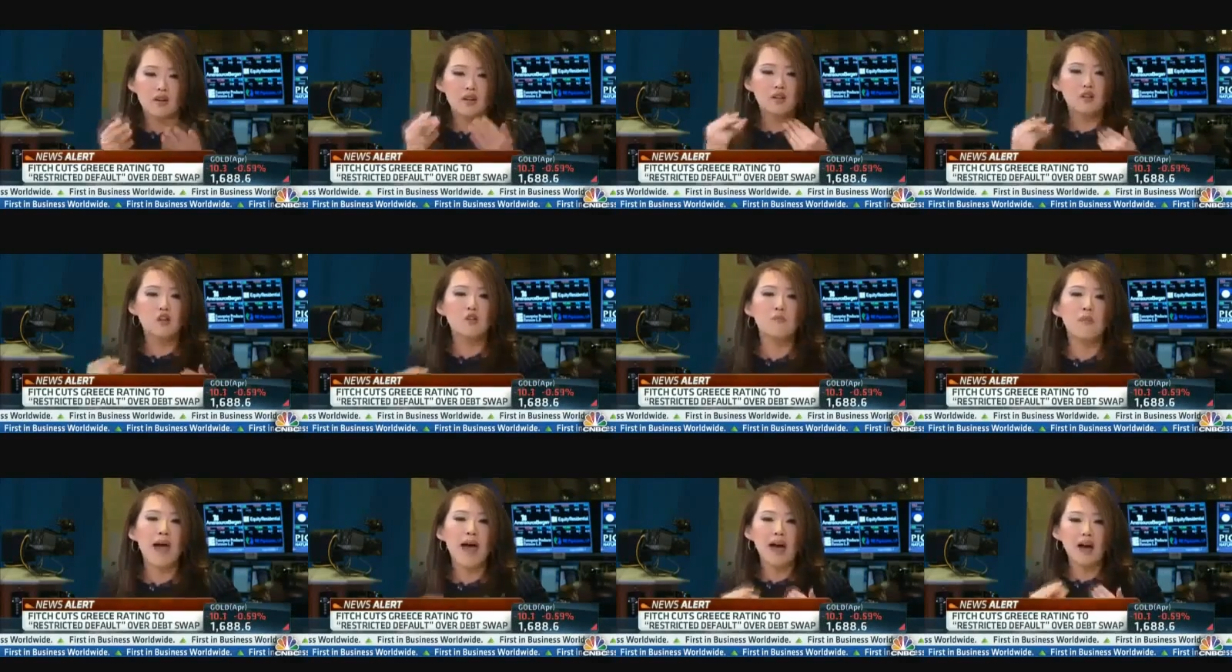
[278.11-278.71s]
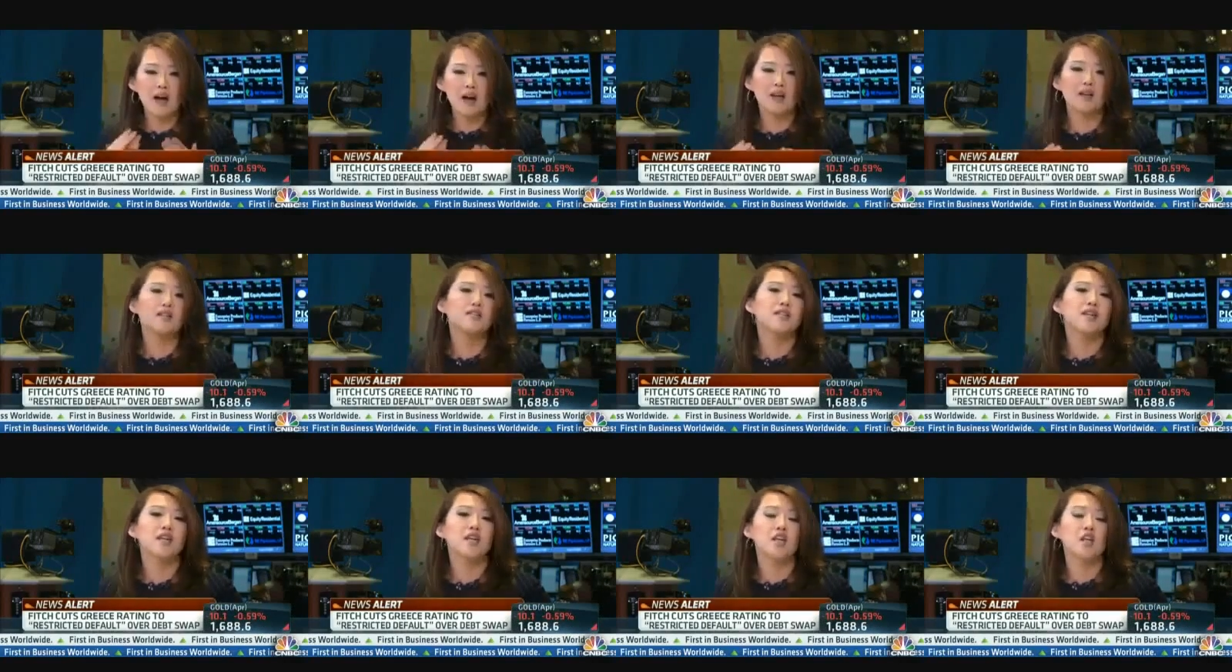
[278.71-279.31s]
look back on
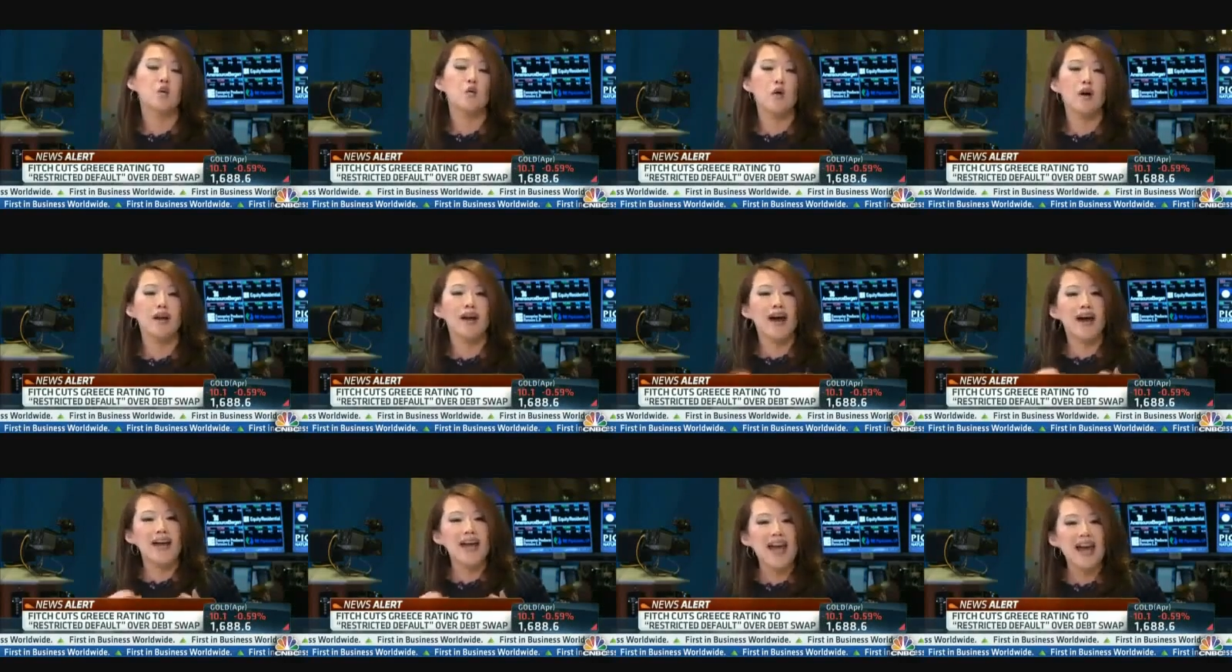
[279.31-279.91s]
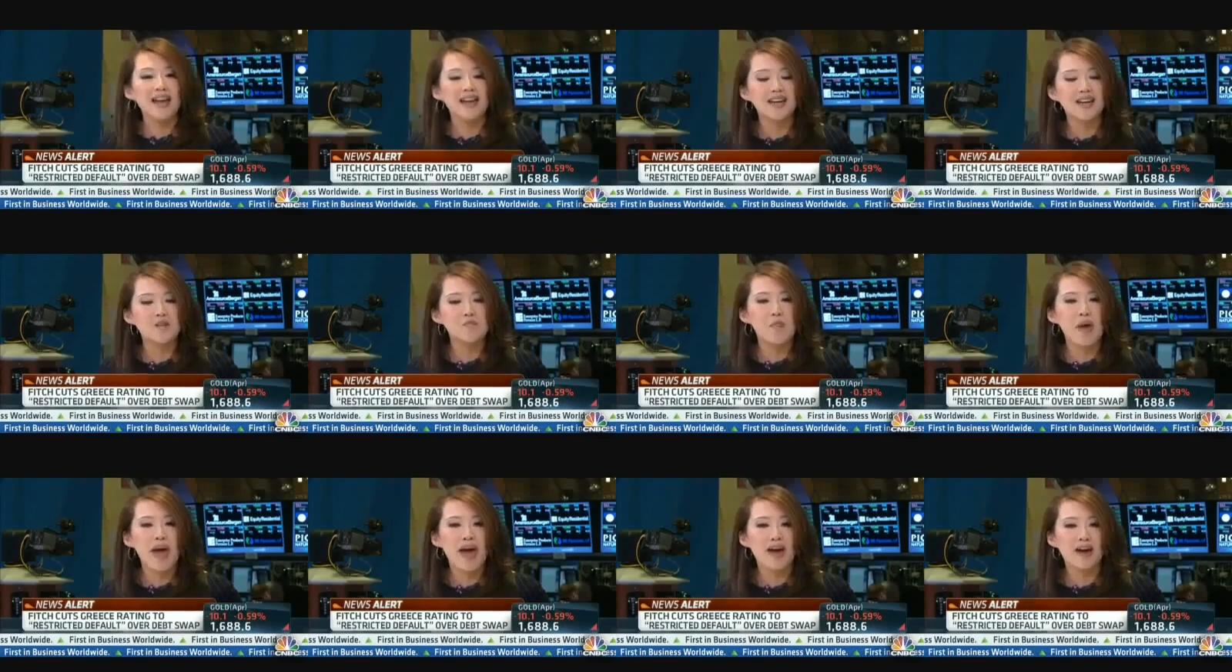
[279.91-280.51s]
and say, you know what, I had an
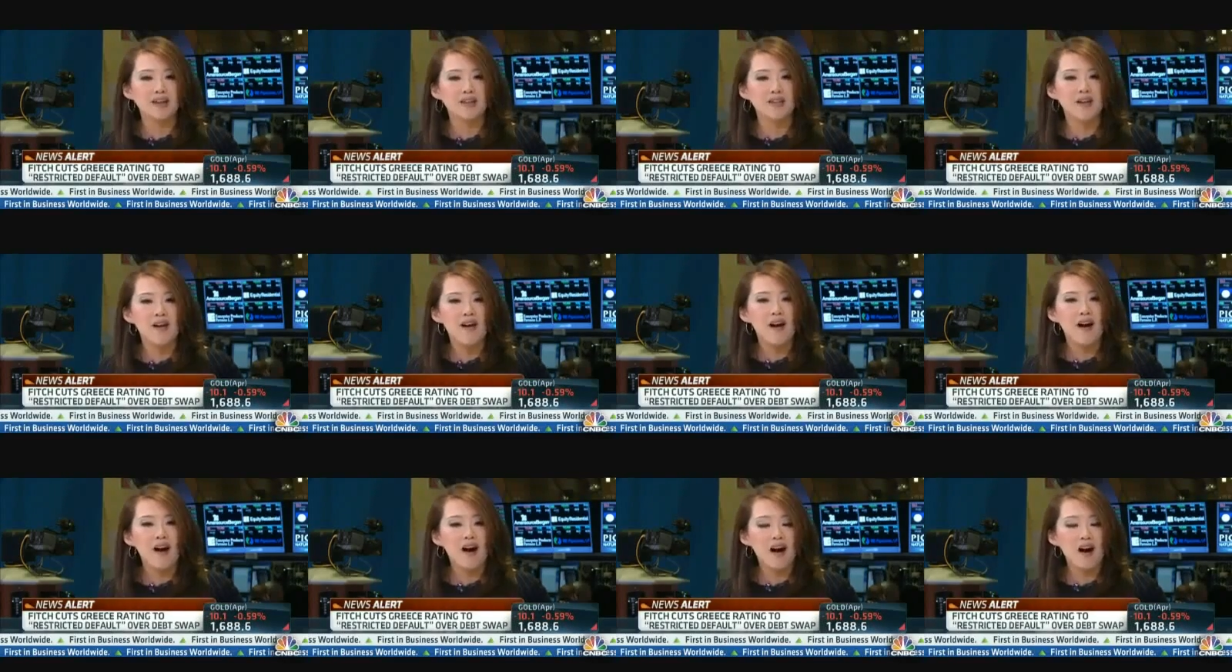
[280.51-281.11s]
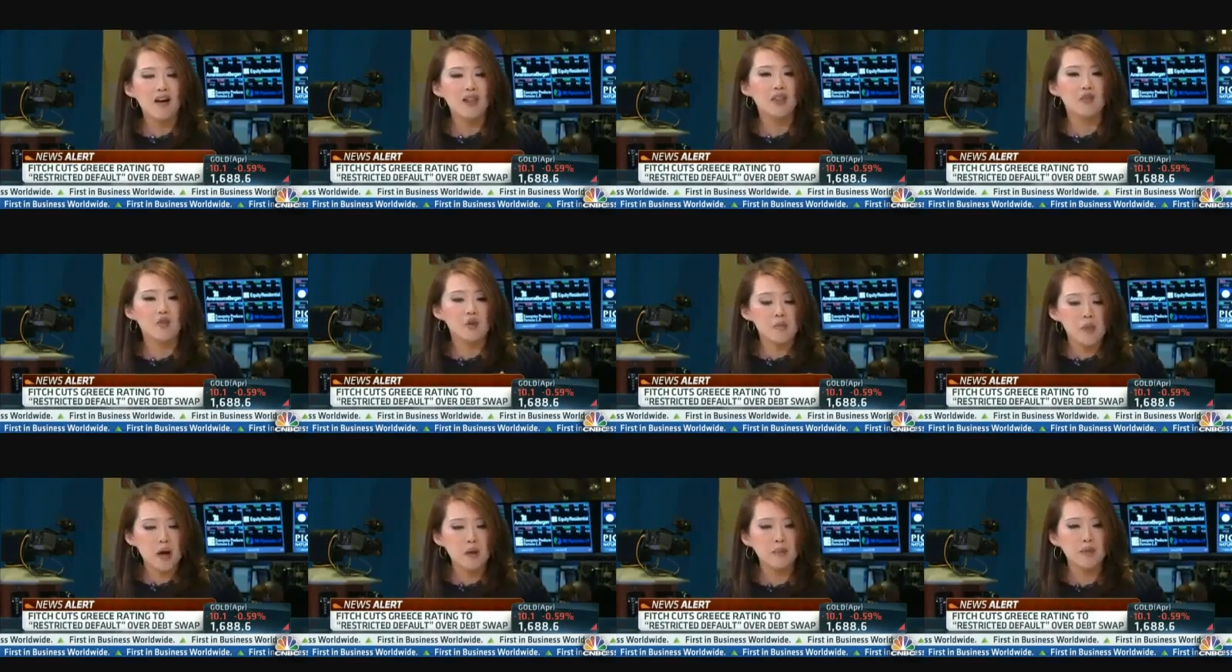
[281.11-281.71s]
impact on the
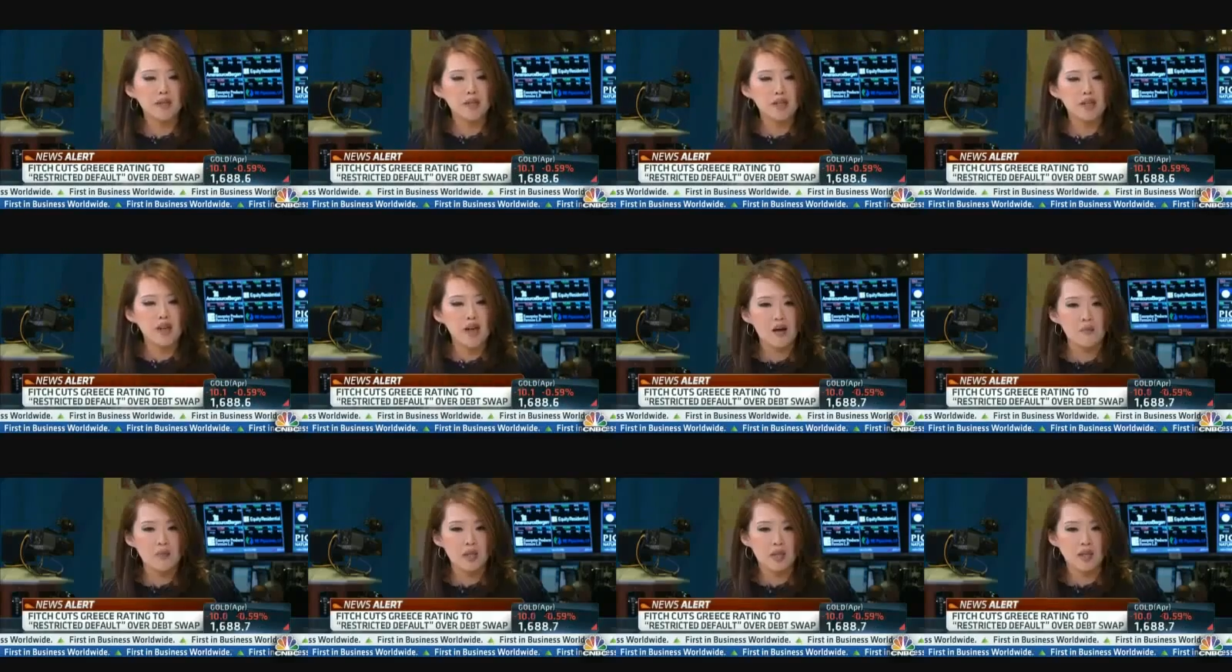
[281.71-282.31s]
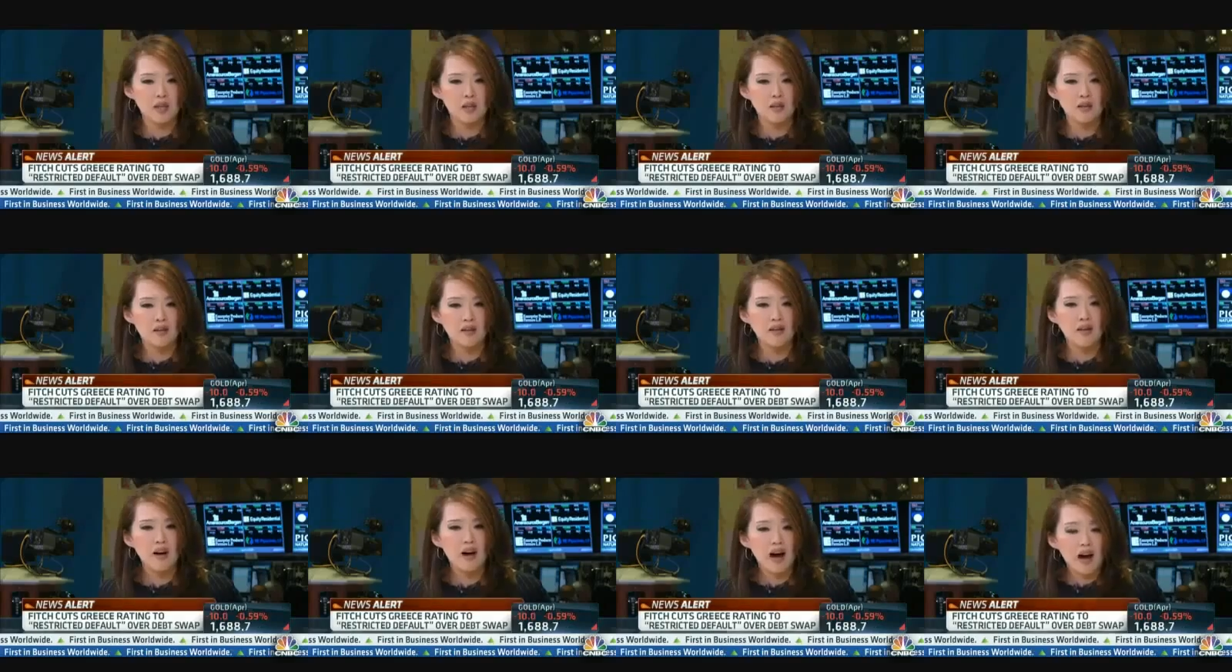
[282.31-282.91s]
Republican nominee
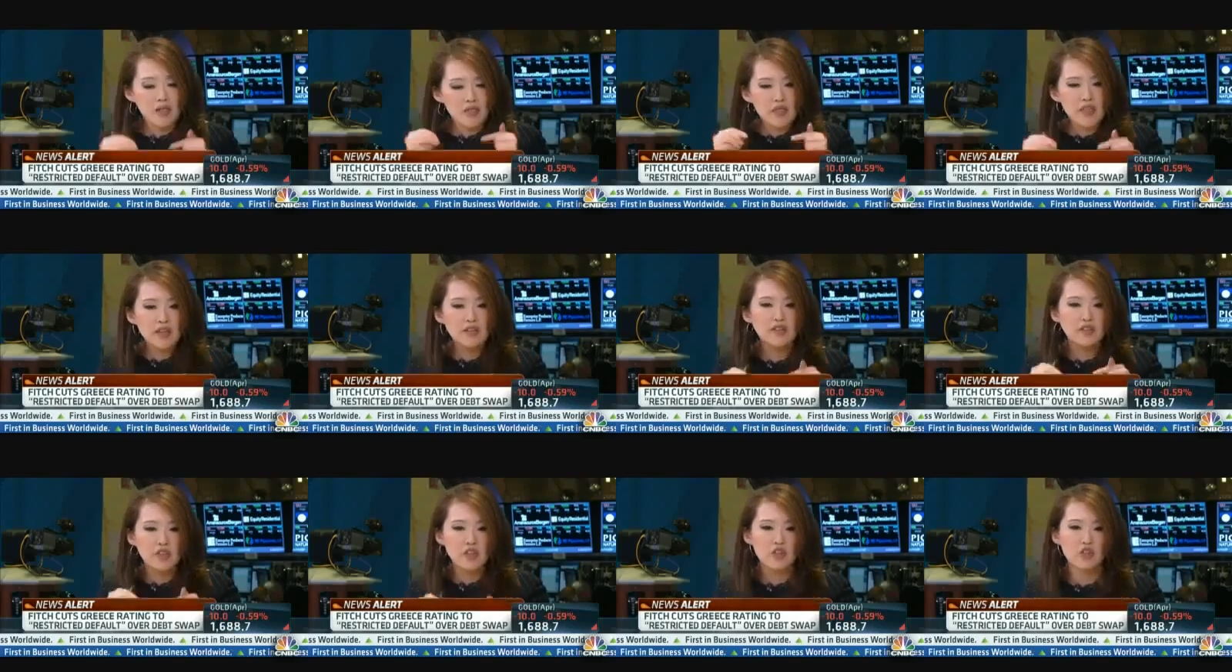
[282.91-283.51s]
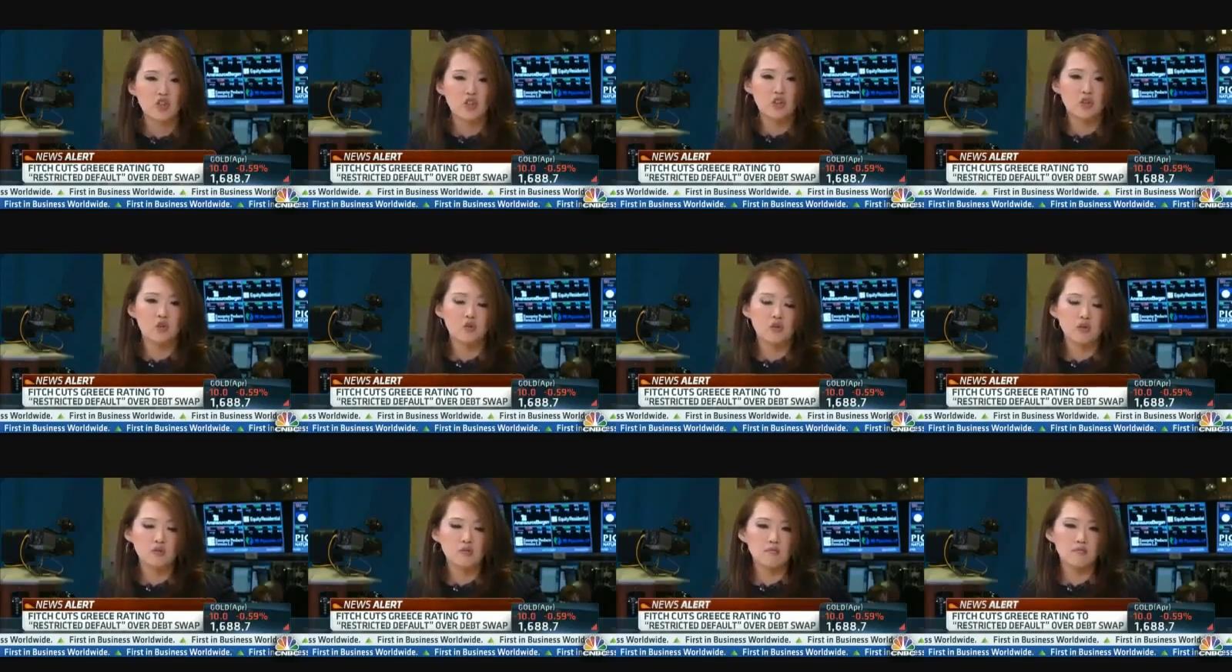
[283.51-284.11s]
on this issue?
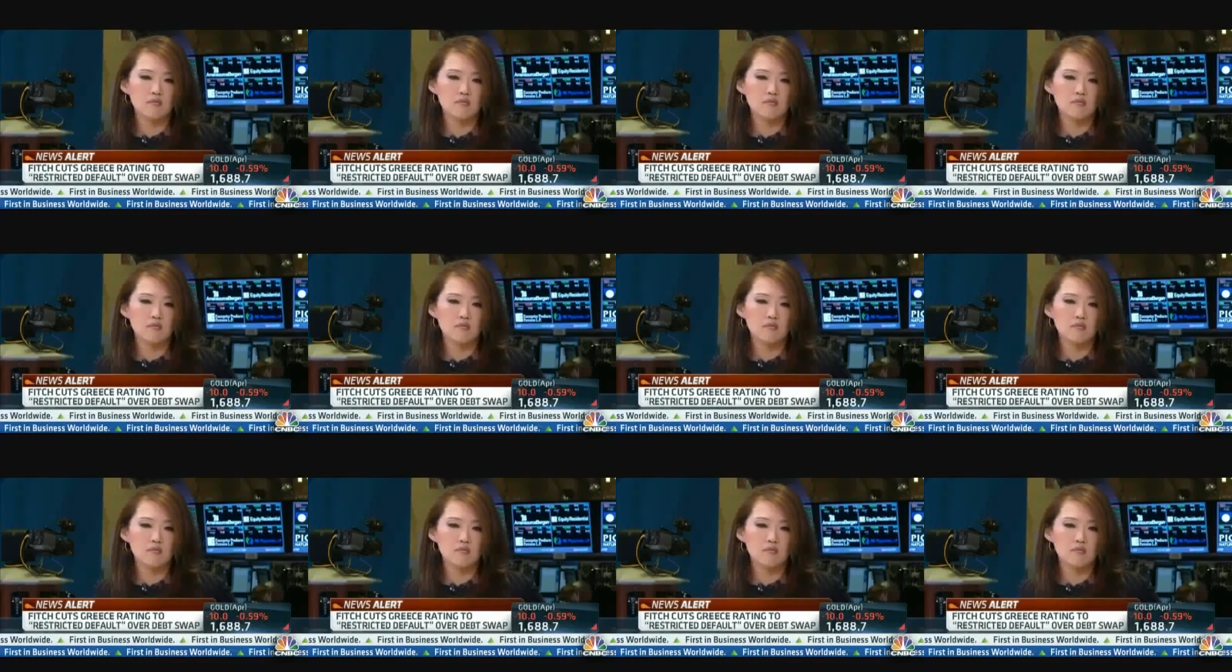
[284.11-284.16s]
